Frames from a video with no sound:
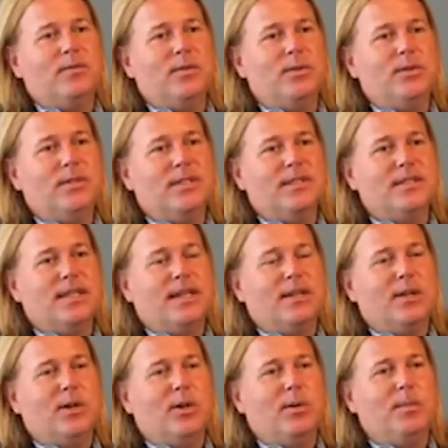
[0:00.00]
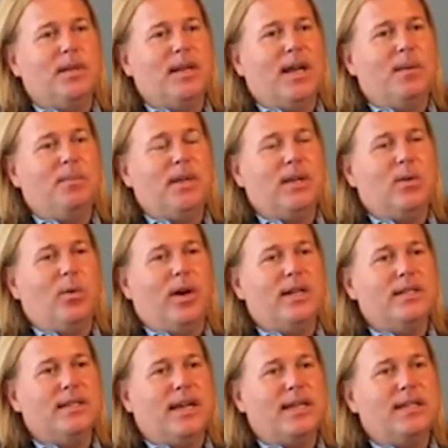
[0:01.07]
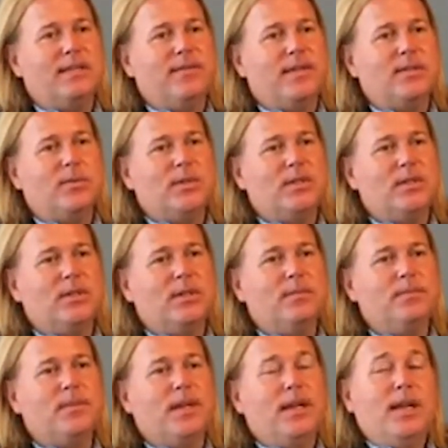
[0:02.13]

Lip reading: foods and staying home and not being quite as active as we should.